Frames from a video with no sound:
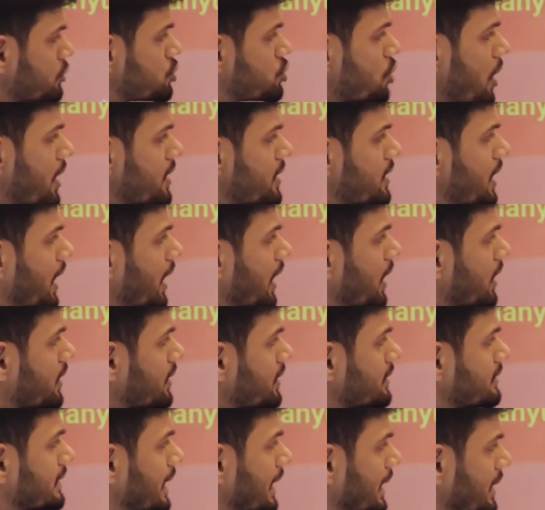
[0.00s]
to join our
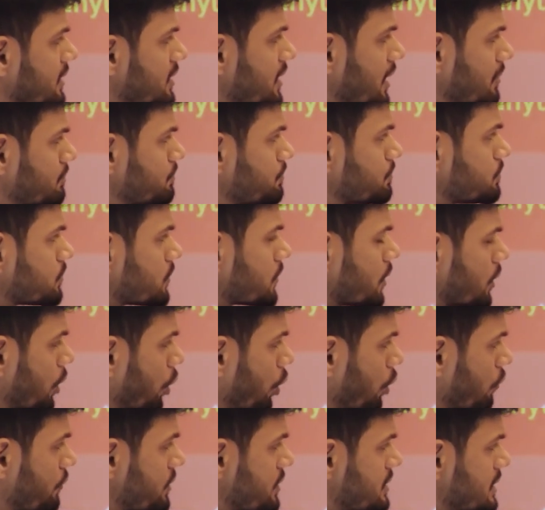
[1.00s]
Telegram,
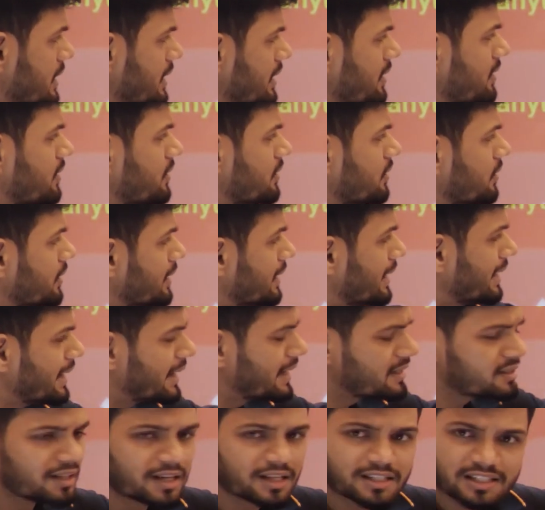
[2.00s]
obviously. Link
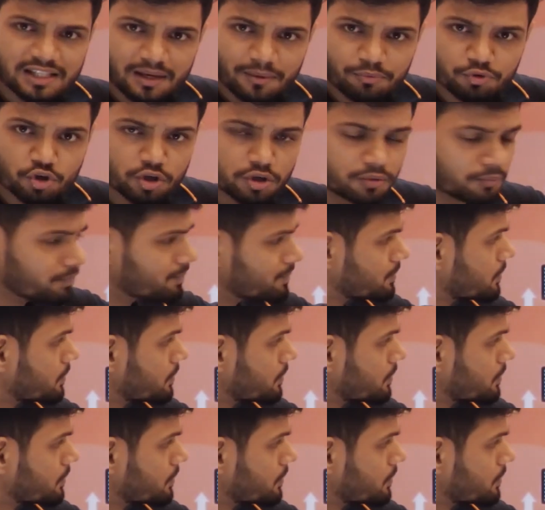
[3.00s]
in the description.